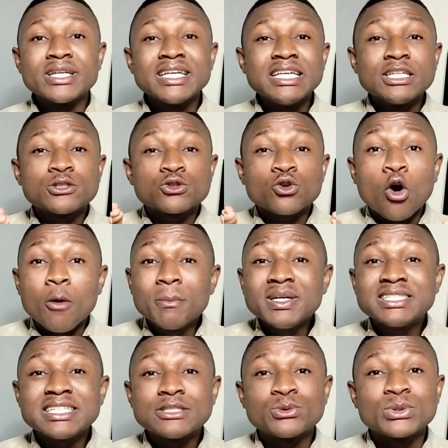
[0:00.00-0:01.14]
He is
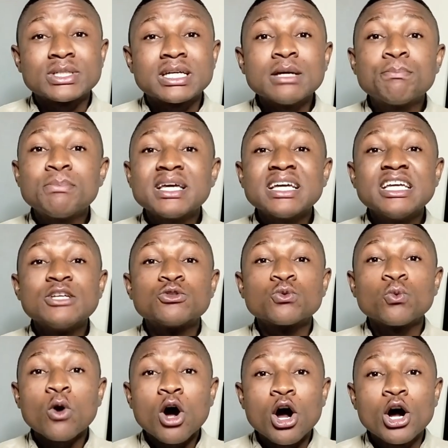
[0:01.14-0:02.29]
committed to keeping his
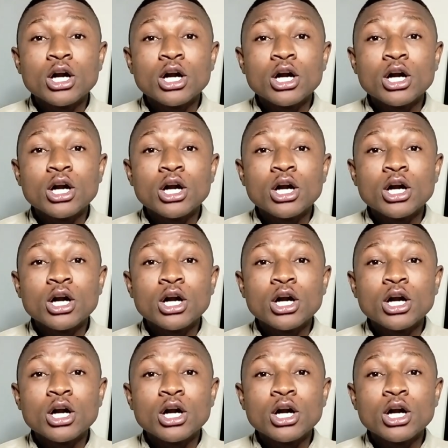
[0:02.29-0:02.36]
word